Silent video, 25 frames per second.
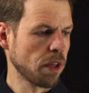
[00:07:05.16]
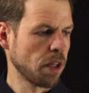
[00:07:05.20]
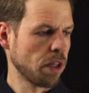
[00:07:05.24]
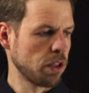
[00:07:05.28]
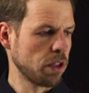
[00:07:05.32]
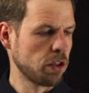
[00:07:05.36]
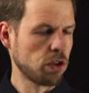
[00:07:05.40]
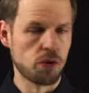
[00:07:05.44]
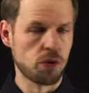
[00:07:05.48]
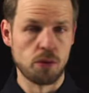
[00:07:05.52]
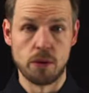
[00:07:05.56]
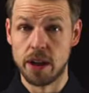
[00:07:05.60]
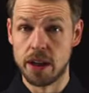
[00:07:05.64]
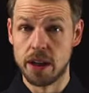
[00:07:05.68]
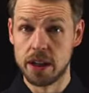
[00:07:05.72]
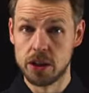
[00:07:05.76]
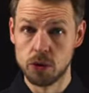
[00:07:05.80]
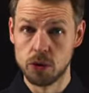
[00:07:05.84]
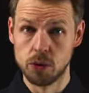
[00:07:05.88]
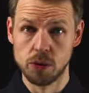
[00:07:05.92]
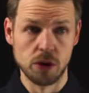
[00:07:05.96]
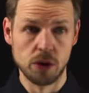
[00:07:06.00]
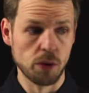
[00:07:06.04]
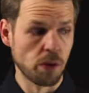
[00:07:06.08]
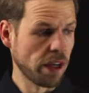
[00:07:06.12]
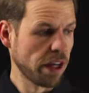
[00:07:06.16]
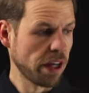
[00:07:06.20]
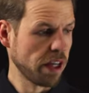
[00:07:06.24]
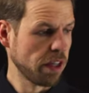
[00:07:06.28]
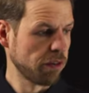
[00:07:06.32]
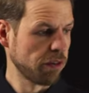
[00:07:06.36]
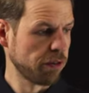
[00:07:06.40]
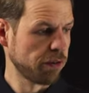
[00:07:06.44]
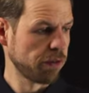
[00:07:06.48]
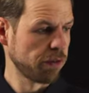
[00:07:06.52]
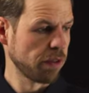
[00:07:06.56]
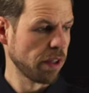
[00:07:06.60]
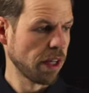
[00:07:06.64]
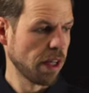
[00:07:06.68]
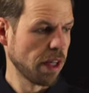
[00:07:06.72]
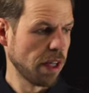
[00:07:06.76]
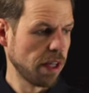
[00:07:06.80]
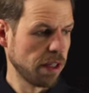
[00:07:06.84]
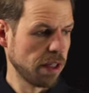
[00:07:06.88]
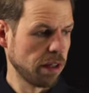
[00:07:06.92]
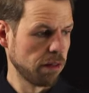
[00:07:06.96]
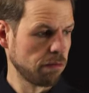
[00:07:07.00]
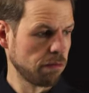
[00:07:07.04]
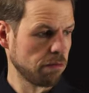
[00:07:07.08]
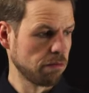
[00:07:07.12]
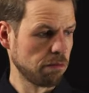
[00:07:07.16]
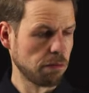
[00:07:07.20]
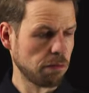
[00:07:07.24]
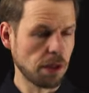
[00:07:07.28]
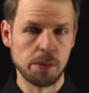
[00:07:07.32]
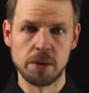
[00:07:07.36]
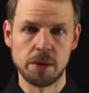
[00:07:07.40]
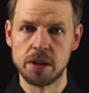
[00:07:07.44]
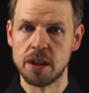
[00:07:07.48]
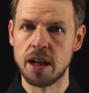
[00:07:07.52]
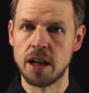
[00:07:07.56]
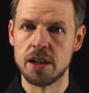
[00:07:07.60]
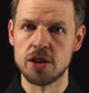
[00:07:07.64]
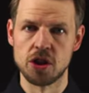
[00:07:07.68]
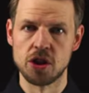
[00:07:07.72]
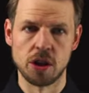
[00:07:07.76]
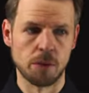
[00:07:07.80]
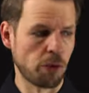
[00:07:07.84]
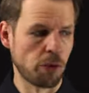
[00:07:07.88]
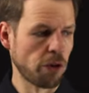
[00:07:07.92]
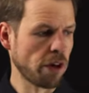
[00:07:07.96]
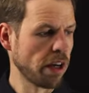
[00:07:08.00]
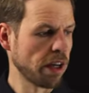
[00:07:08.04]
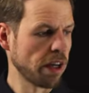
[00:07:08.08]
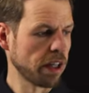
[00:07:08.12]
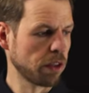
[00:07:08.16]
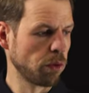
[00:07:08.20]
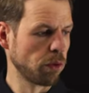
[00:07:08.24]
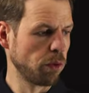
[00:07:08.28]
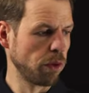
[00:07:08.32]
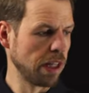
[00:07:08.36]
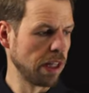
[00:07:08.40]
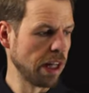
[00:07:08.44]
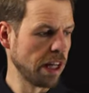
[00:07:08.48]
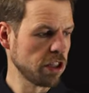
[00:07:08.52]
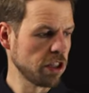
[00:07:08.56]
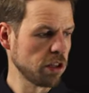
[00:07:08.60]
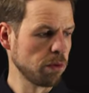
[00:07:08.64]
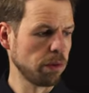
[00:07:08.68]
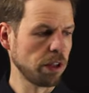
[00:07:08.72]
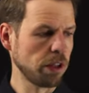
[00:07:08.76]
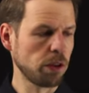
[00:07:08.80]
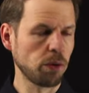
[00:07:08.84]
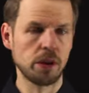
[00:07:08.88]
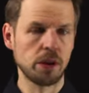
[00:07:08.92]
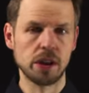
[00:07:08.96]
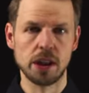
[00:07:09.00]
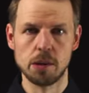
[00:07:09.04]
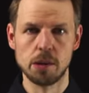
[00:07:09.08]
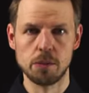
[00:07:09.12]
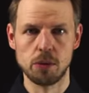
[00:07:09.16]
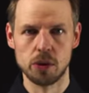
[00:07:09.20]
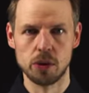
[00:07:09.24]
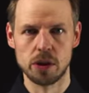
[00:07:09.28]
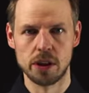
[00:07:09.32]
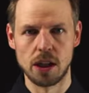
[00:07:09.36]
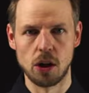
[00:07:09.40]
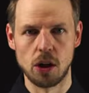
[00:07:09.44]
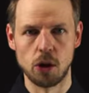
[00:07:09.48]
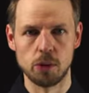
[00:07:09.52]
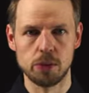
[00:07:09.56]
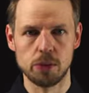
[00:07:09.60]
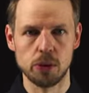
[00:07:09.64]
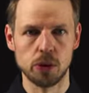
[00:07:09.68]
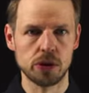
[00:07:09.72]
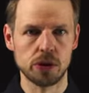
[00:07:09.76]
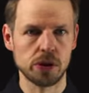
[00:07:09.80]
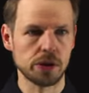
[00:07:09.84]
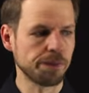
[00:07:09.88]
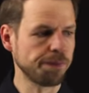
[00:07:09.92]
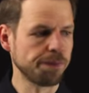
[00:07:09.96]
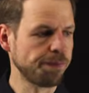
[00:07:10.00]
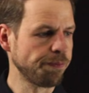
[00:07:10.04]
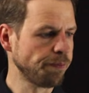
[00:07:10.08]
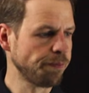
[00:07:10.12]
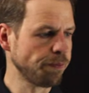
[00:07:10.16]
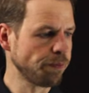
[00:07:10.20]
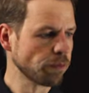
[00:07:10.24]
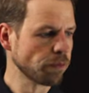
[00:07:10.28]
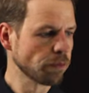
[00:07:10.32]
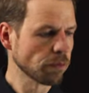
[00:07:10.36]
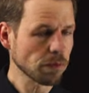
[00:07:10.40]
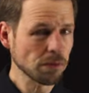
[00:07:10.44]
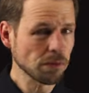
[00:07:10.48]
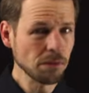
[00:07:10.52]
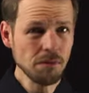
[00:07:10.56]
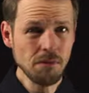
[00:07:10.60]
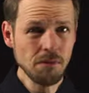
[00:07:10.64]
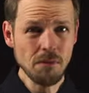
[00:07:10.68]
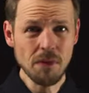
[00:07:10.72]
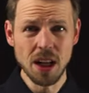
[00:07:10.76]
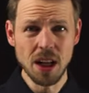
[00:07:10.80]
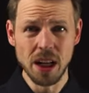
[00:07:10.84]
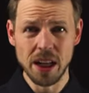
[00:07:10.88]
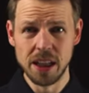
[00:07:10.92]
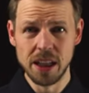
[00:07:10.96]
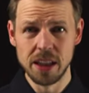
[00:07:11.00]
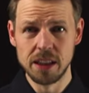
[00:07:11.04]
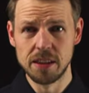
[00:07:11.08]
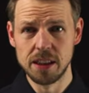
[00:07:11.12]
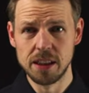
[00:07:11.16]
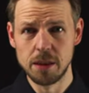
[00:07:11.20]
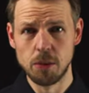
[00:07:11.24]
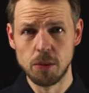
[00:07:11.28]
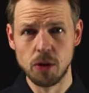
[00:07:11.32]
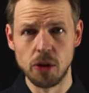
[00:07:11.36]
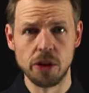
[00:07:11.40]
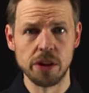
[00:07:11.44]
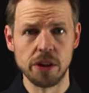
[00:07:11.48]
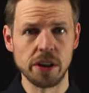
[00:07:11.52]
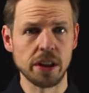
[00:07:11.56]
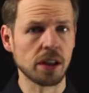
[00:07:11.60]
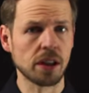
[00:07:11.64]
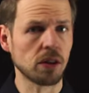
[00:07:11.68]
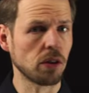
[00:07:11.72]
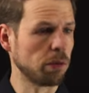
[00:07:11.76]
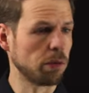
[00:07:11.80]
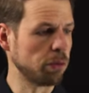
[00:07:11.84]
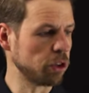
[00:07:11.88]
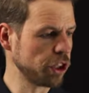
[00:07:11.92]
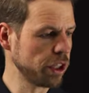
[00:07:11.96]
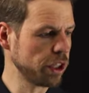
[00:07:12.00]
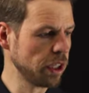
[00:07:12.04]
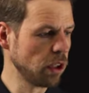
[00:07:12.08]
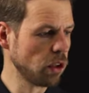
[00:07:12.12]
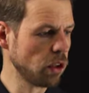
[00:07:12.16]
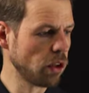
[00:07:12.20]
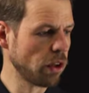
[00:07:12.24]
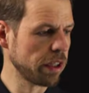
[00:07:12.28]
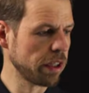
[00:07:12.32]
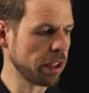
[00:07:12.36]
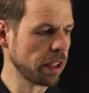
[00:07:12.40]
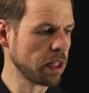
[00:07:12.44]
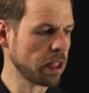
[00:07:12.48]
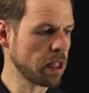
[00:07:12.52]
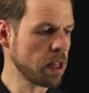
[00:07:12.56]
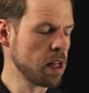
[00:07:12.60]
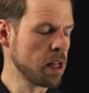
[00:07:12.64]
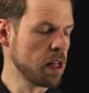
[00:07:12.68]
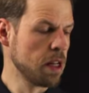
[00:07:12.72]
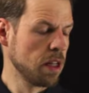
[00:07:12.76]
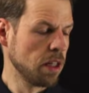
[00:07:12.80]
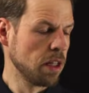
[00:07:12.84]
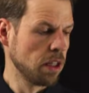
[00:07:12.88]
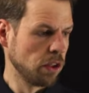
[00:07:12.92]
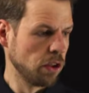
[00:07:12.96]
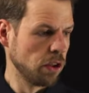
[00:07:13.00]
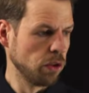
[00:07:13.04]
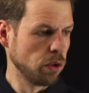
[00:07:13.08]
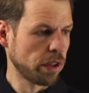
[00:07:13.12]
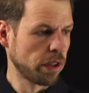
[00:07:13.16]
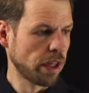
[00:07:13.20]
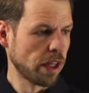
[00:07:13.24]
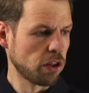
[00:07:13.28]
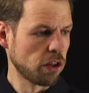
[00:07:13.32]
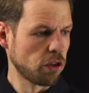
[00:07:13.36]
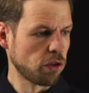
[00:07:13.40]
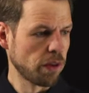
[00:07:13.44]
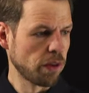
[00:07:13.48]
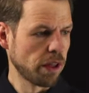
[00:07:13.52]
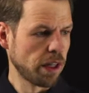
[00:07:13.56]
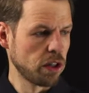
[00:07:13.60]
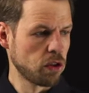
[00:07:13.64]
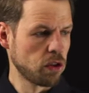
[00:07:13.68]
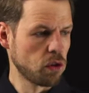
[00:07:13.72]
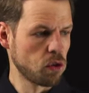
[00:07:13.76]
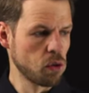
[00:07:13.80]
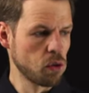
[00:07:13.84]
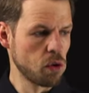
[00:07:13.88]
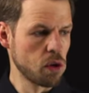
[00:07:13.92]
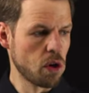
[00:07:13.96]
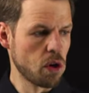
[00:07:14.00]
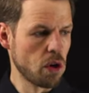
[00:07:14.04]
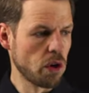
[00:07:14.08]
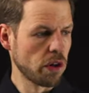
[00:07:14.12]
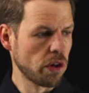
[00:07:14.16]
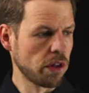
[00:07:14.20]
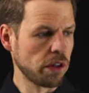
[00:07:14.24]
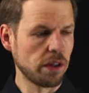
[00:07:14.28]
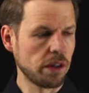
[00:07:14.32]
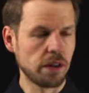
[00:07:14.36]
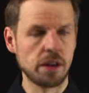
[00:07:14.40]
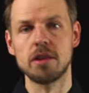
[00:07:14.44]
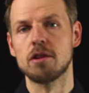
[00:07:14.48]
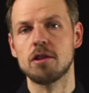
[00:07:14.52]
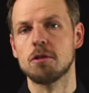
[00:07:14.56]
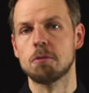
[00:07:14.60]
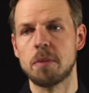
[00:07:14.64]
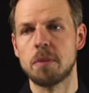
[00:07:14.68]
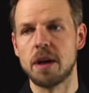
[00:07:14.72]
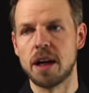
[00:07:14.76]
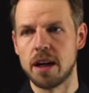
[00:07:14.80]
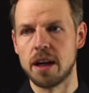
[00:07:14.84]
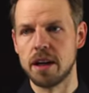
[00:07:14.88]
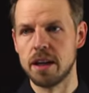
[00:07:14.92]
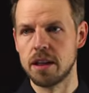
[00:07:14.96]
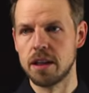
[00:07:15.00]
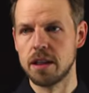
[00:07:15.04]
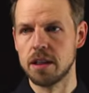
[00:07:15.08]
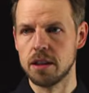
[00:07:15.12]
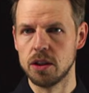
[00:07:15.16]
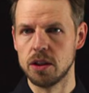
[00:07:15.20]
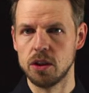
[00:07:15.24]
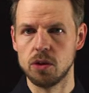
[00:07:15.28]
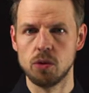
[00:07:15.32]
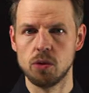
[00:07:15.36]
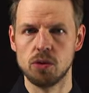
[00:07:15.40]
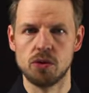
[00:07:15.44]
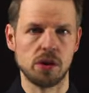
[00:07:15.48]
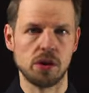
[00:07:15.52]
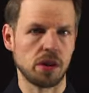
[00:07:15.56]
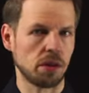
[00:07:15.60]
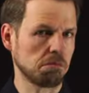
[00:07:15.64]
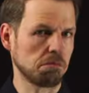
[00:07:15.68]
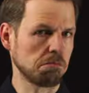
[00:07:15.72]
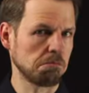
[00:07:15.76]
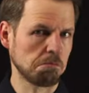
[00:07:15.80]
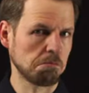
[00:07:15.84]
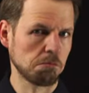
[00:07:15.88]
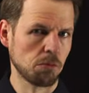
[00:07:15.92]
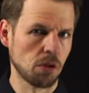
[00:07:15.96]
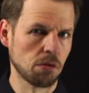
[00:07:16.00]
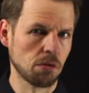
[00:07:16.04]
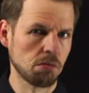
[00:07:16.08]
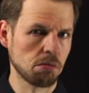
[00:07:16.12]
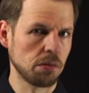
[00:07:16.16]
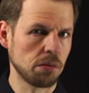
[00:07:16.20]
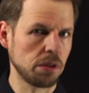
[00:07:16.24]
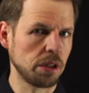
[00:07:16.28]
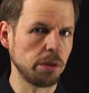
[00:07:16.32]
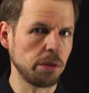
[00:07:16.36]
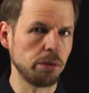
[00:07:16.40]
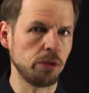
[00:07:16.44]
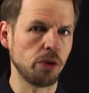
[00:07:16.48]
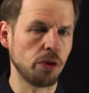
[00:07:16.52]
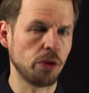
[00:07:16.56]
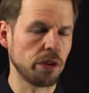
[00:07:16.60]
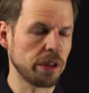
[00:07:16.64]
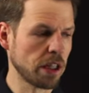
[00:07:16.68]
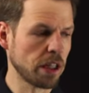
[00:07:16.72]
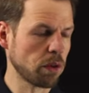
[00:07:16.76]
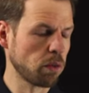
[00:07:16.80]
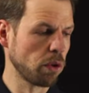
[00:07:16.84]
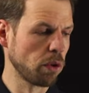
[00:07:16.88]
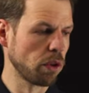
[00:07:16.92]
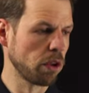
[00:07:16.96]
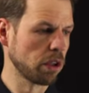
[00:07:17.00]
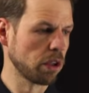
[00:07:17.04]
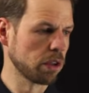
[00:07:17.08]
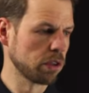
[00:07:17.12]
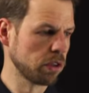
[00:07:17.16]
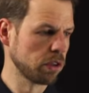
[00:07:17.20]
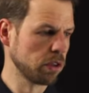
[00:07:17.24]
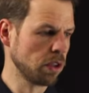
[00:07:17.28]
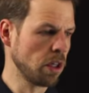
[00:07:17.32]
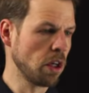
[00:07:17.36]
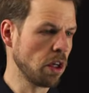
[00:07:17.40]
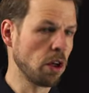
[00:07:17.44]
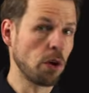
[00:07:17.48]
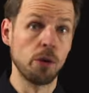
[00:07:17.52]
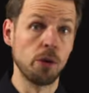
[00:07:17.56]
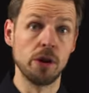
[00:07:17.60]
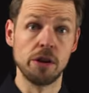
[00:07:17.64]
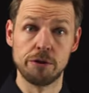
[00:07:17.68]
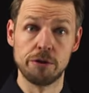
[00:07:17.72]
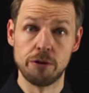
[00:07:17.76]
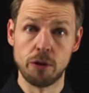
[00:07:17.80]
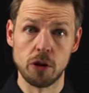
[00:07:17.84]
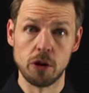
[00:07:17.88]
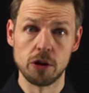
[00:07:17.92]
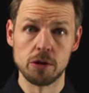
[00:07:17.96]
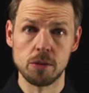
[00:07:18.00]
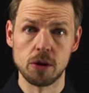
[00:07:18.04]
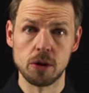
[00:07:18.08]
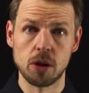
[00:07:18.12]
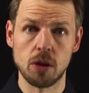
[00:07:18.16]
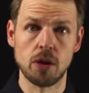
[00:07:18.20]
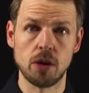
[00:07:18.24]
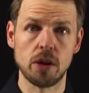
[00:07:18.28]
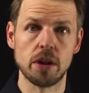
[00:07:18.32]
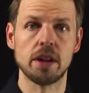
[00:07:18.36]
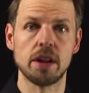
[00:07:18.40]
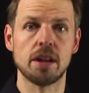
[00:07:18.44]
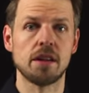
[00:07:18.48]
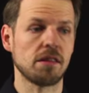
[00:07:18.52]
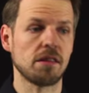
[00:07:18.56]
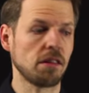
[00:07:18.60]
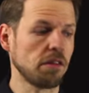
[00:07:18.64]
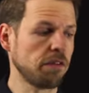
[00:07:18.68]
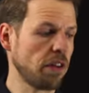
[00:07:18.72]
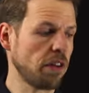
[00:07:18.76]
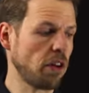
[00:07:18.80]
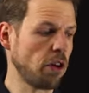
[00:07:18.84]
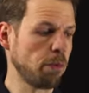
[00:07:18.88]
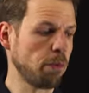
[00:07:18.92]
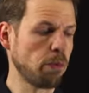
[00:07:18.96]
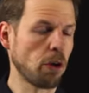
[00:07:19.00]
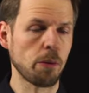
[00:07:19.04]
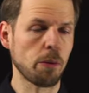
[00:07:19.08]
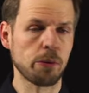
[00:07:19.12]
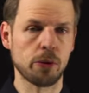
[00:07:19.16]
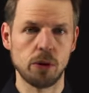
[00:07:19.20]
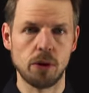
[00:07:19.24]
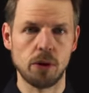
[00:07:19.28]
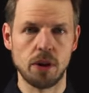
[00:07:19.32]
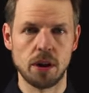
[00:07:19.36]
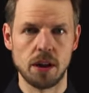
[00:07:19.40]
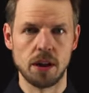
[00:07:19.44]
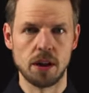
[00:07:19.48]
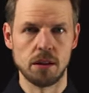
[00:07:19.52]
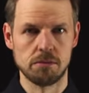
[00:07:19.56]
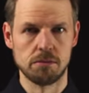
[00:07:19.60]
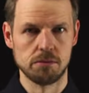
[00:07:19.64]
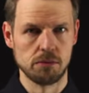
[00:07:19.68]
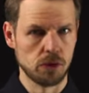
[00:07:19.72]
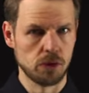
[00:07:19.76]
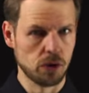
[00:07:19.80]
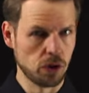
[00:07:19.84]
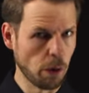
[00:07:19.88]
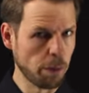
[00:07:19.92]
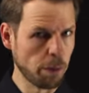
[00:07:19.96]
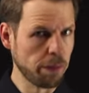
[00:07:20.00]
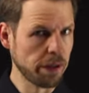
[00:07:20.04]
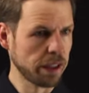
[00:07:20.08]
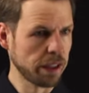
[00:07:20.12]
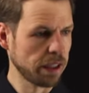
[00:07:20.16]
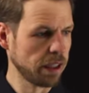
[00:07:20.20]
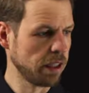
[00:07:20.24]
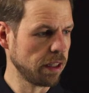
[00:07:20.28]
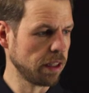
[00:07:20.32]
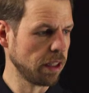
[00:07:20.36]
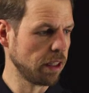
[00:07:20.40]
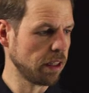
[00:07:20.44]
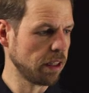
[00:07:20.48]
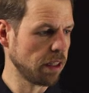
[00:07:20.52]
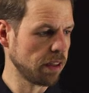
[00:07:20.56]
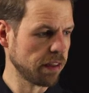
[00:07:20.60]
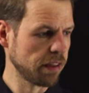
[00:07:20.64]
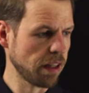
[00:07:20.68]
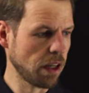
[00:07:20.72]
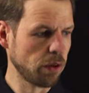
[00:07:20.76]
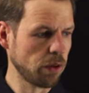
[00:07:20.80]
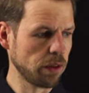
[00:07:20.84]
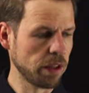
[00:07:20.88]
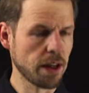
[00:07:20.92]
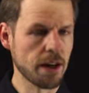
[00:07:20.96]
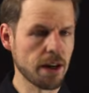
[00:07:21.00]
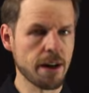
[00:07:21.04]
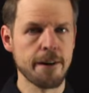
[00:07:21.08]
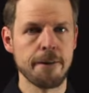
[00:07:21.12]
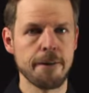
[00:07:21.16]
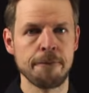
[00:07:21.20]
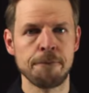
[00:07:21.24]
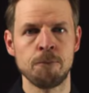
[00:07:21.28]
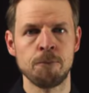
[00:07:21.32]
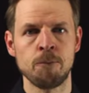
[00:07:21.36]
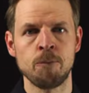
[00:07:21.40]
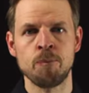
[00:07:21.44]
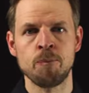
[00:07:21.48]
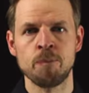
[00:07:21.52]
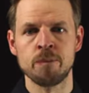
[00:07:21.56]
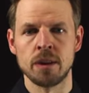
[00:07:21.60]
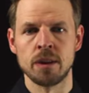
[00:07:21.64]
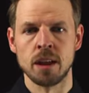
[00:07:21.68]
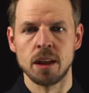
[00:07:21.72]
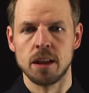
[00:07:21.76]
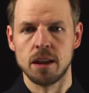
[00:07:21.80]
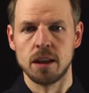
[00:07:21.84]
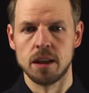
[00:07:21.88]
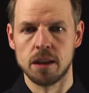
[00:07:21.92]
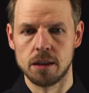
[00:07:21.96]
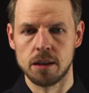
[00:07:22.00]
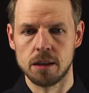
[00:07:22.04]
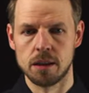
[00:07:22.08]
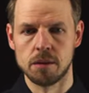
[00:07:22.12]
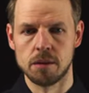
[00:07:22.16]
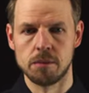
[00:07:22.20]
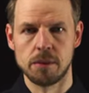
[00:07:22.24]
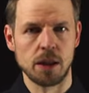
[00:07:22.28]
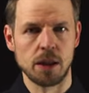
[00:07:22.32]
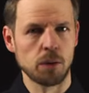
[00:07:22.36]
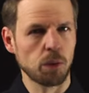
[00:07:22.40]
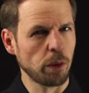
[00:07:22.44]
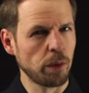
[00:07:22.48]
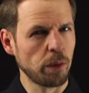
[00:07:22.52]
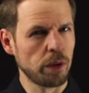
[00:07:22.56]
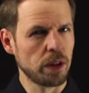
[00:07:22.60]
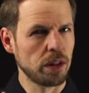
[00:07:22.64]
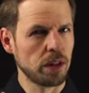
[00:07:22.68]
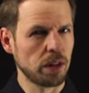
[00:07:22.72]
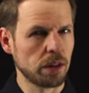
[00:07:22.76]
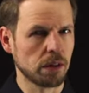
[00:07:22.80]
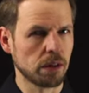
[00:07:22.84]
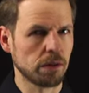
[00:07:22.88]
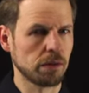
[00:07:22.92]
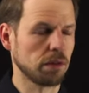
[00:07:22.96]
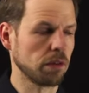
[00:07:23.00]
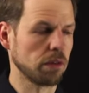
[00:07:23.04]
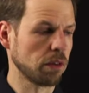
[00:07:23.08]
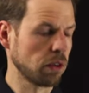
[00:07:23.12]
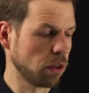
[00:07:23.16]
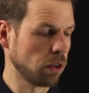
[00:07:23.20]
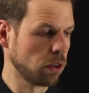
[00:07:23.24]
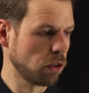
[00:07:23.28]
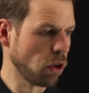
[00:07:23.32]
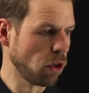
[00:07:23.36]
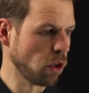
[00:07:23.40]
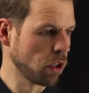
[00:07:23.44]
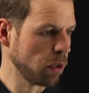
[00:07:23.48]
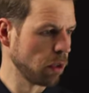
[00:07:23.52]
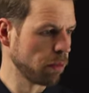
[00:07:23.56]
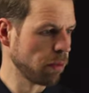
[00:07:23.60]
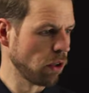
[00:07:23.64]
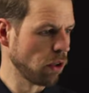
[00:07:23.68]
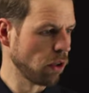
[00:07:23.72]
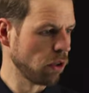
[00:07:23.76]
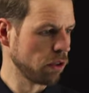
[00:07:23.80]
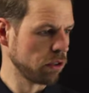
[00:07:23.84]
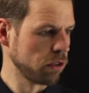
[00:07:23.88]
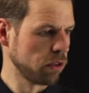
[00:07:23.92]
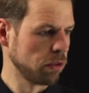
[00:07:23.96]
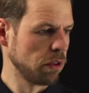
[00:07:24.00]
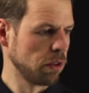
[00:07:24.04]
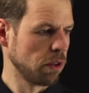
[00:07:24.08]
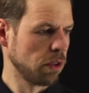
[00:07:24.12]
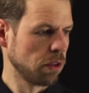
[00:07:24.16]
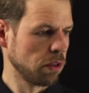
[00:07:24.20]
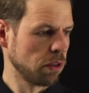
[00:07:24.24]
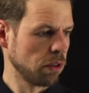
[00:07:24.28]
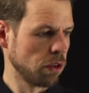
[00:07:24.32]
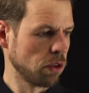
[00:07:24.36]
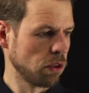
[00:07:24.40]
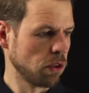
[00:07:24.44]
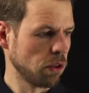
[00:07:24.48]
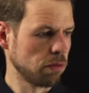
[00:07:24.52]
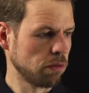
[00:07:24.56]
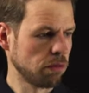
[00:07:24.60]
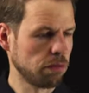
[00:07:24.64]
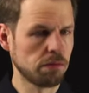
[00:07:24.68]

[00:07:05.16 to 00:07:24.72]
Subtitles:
try to derive maybe an algebraic relation between input and output. In deep learning or machine learning, you can try to learn this pi using, you know, deep neural networks. Reinforcement learning is a very popular topic in this area. And we will talk about, you know,